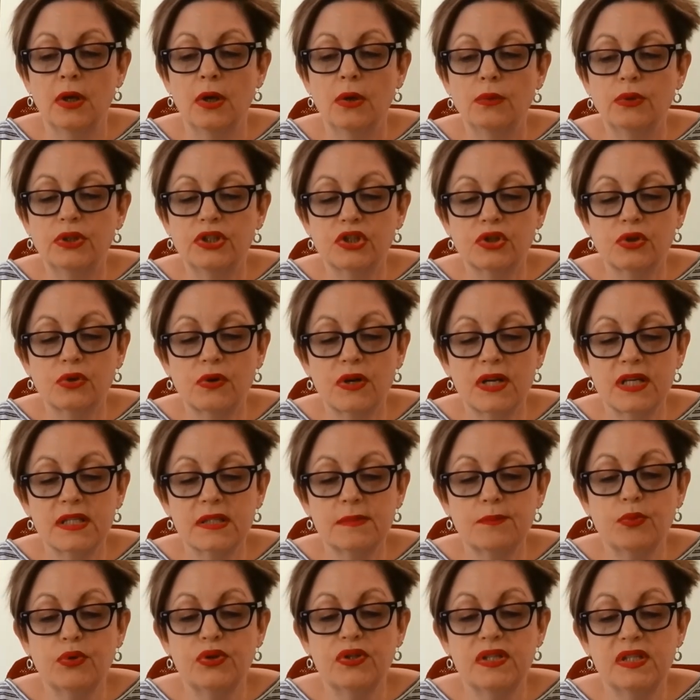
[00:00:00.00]
which
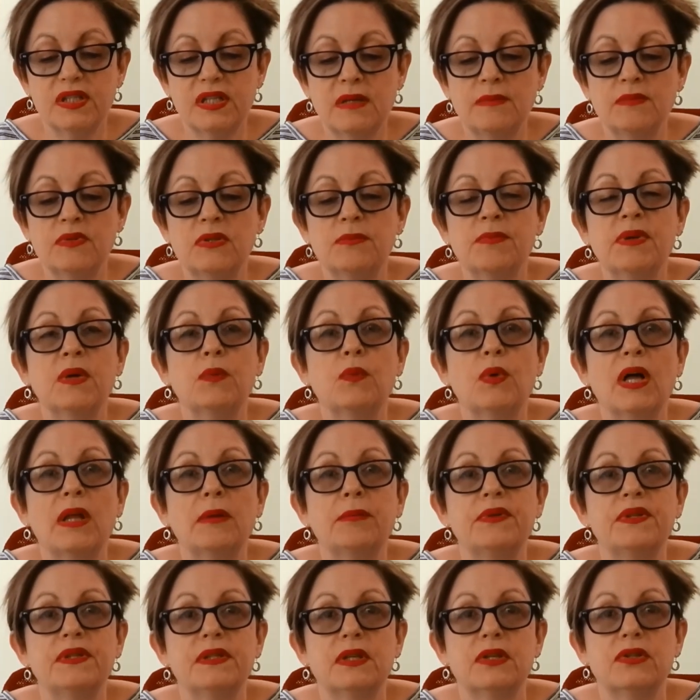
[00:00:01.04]
CRISP would seem to be well
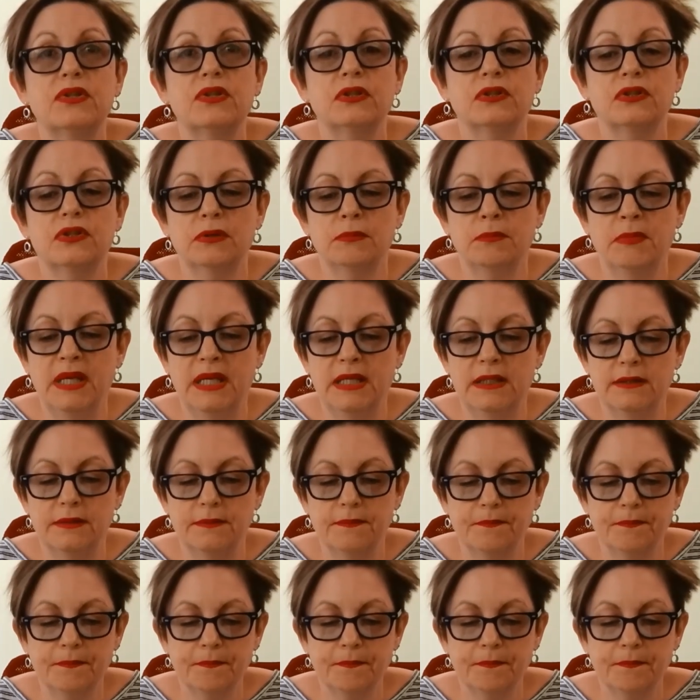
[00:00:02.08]
positioned to meet.